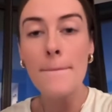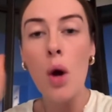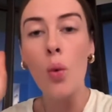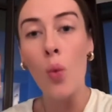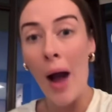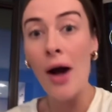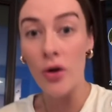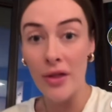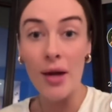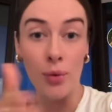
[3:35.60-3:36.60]
while
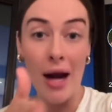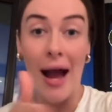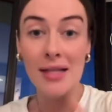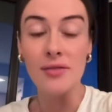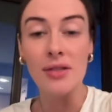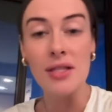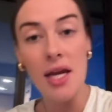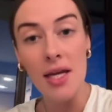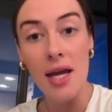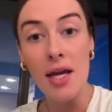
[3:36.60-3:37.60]
they were actively
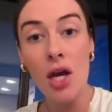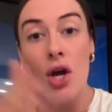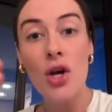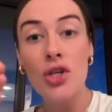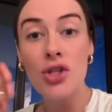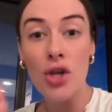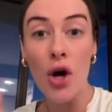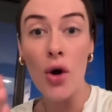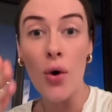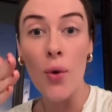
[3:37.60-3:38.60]
dating.
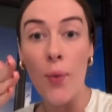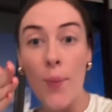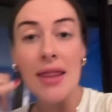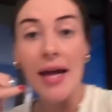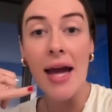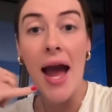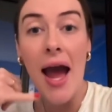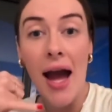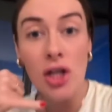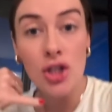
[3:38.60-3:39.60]
So, like,
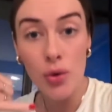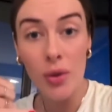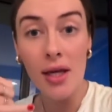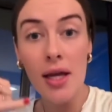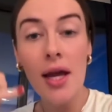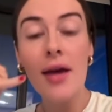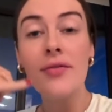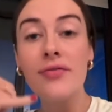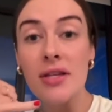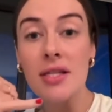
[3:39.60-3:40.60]
actually
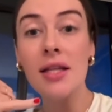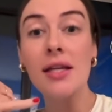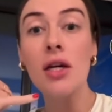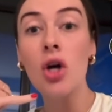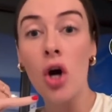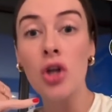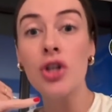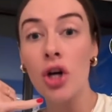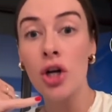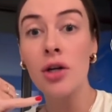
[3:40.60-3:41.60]
physically called
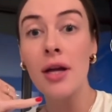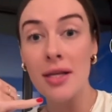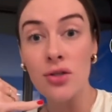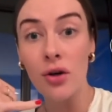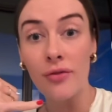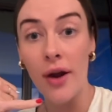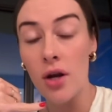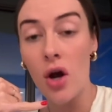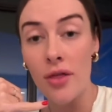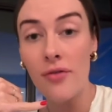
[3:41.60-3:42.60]
her, his girlfriend,
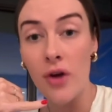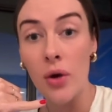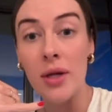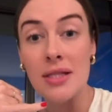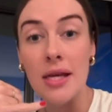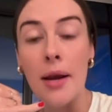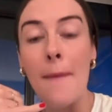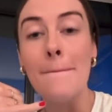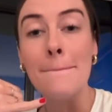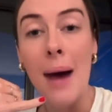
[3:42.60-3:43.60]
on the phone and
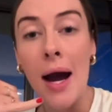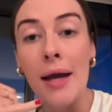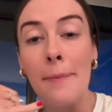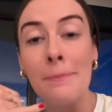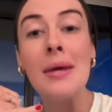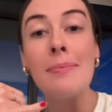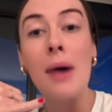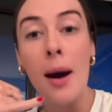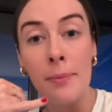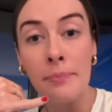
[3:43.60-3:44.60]
said, me
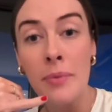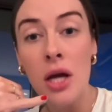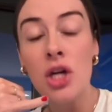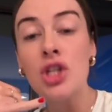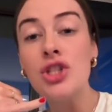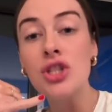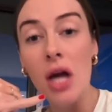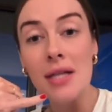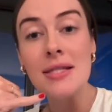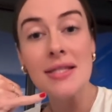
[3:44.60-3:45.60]
mum
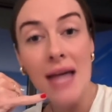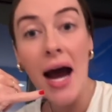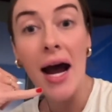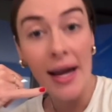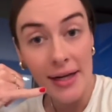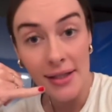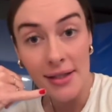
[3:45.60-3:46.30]
just died.